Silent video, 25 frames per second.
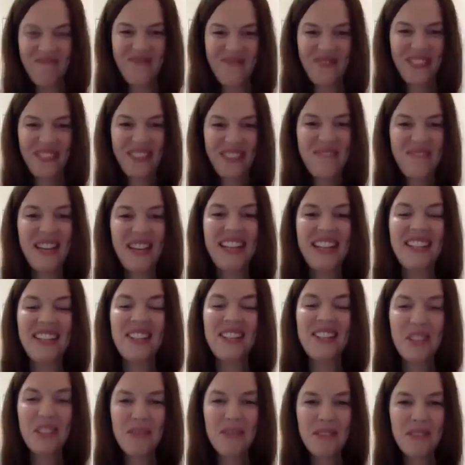But
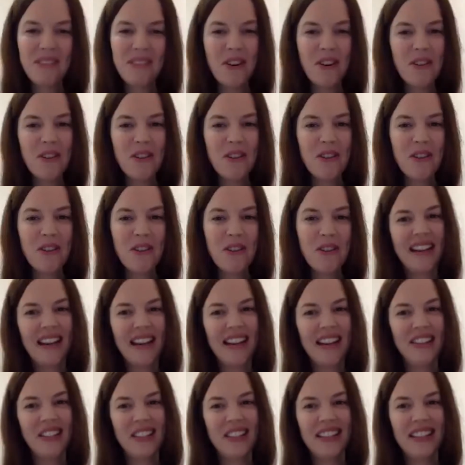just before we begin,
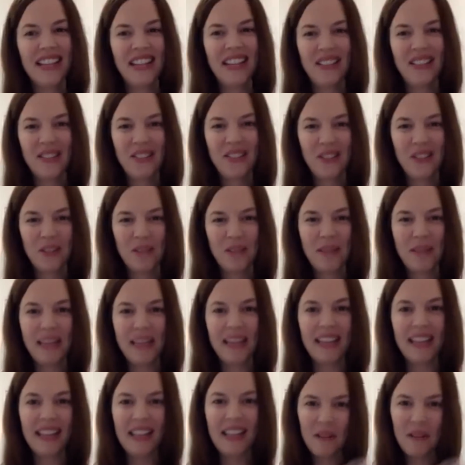I'd just like to
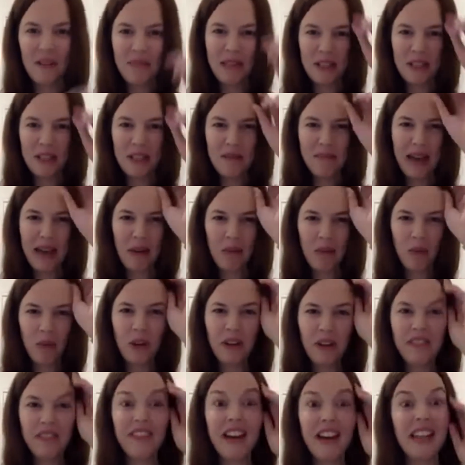speak a little bit about
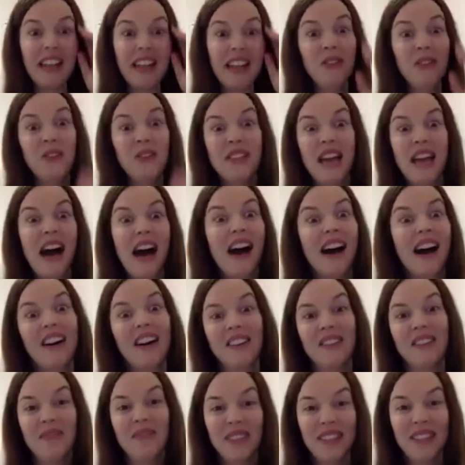what values
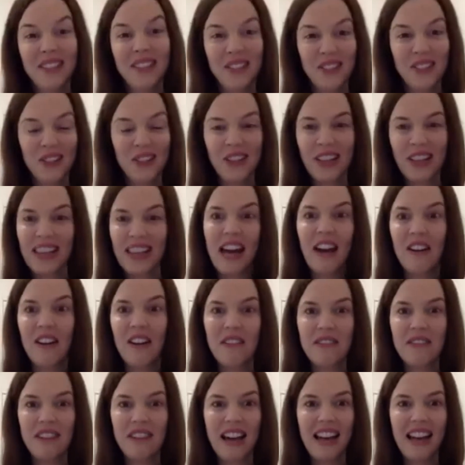are, just to
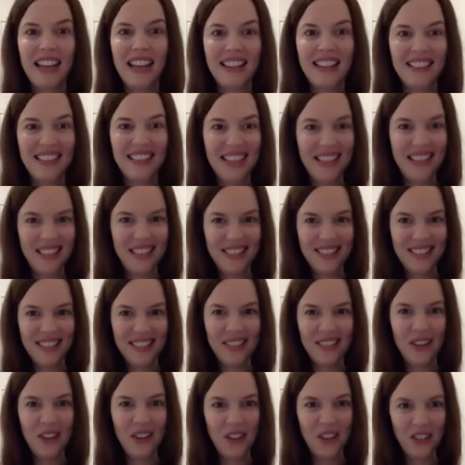clarify this
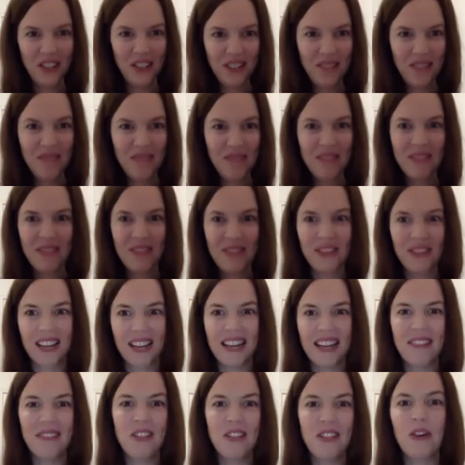notion before
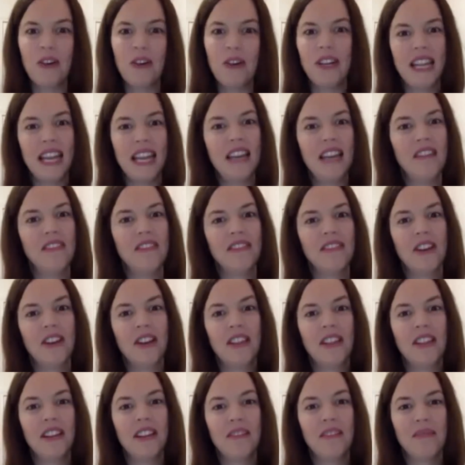kind of going any
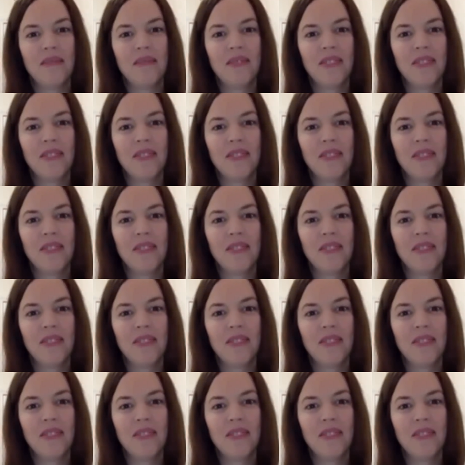further.